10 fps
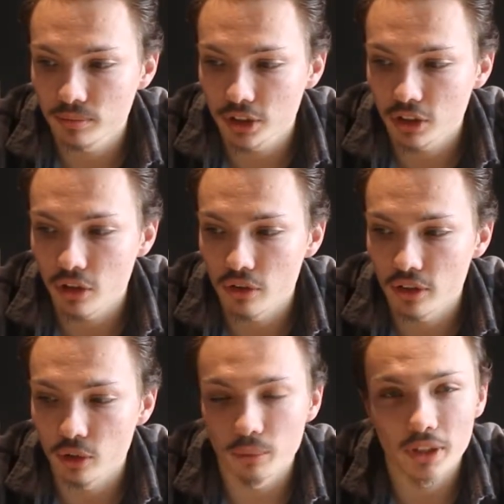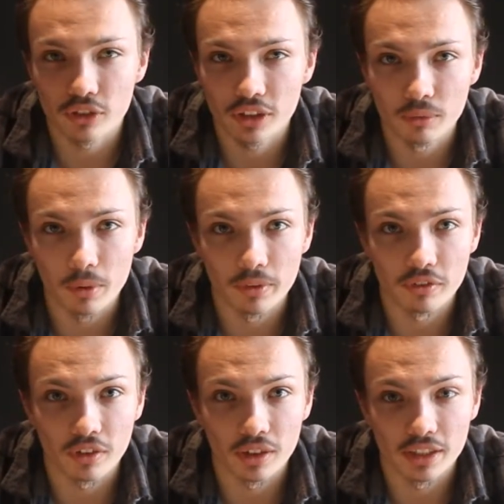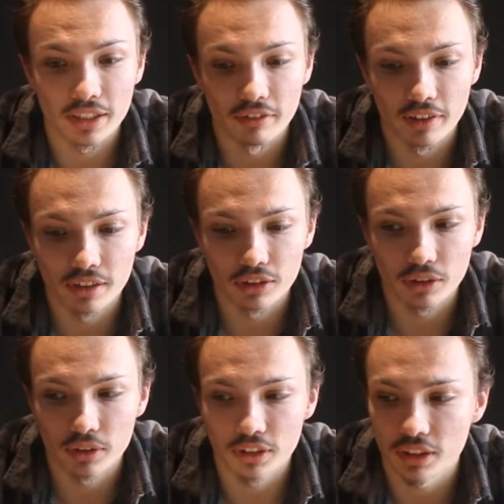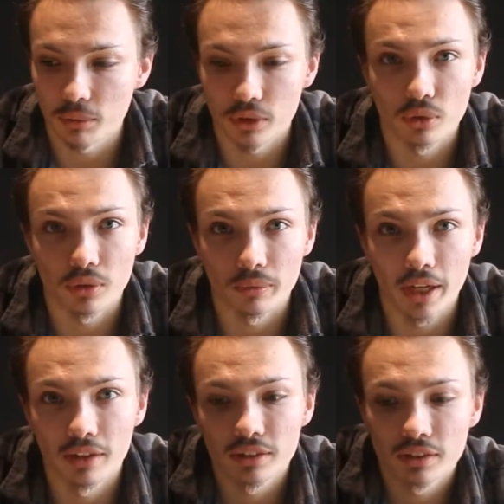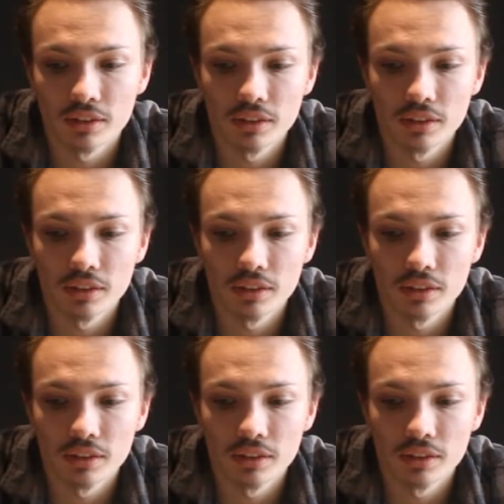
so it'll be interesting when we finally get around to it to see what it's all about.